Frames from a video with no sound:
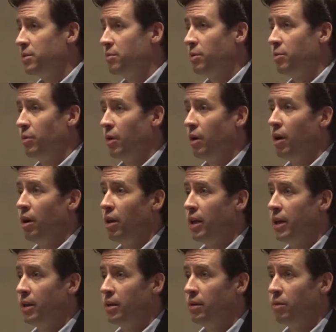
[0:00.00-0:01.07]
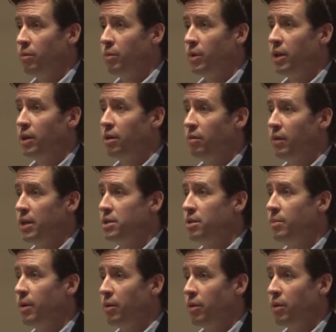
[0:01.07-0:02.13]
when we're all in, we can arrest
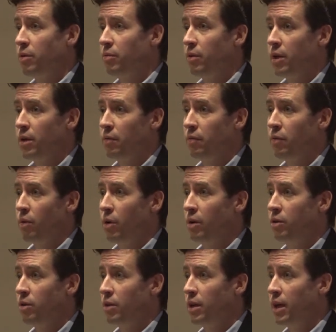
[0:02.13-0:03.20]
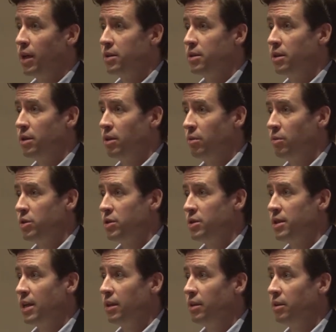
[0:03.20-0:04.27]
about 300 to 400 guys a year, which is
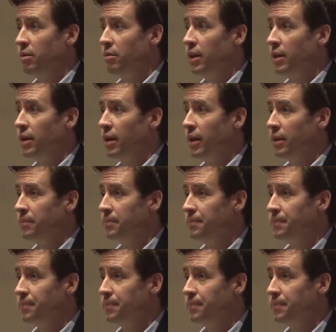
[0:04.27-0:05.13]
that little red line.